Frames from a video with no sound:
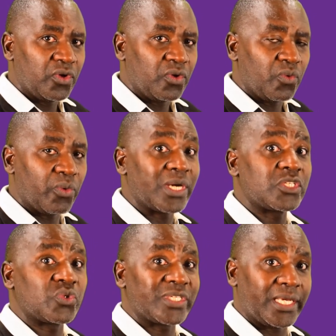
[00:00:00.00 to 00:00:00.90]
We want to
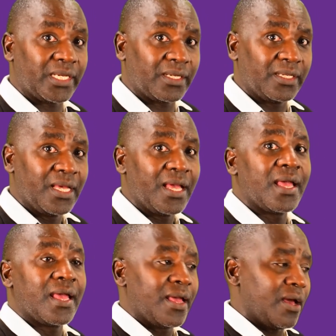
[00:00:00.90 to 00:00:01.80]
tell,
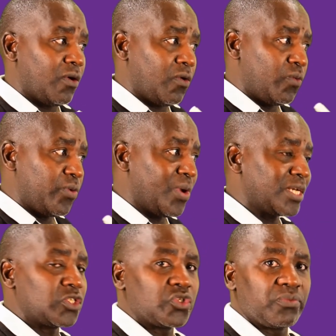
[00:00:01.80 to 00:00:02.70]
or we want
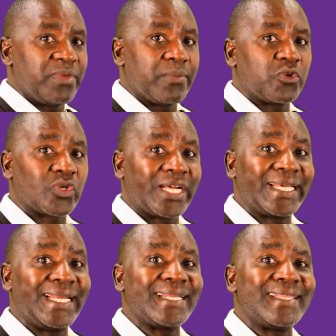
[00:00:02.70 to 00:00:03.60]
to be able to
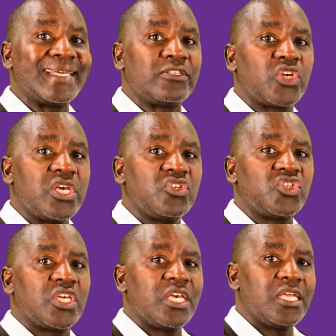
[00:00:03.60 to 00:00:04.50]
calculate the change
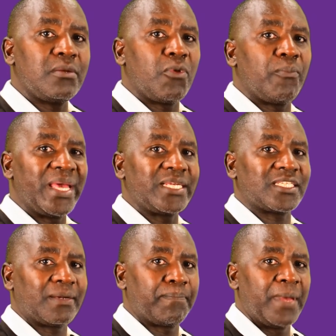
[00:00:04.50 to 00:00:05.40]
in
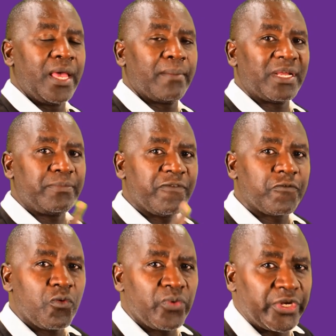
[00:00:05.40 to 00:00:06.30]
momentum. But before
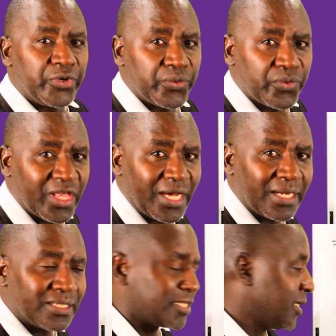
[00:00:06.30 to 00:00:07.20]
we do
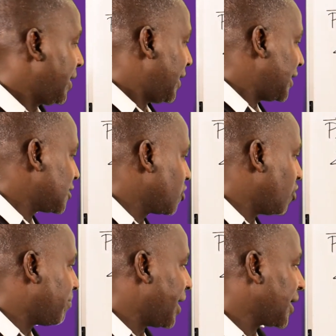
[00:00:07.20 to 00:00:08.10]
that, let's go
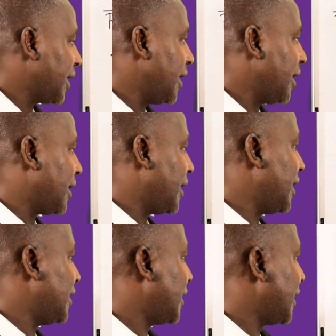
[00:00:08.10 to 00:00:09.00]
back here and
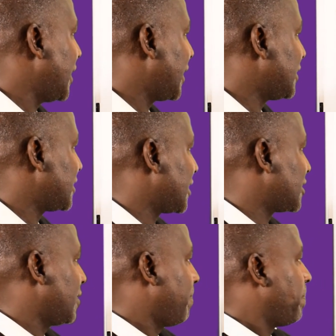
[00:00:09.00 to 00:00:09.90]
realize that
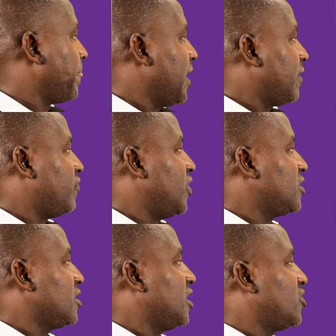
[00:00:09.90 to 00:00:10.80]
this is
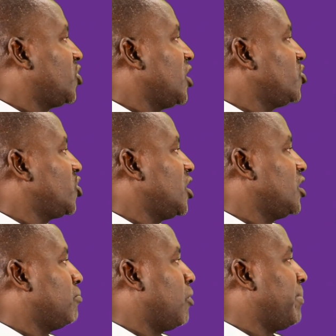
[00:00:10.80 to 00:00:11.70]
the change in
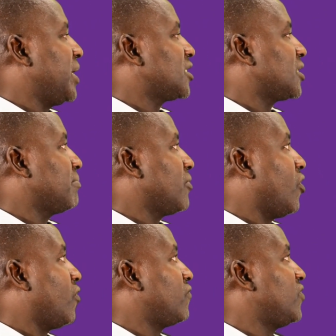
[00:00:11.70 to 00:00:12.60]
momentum
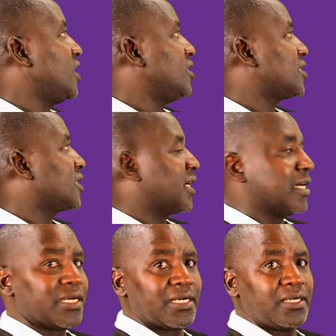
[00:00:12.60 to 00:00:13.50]
of this
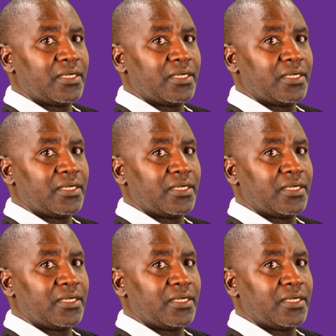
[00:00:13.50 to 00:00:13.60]
car,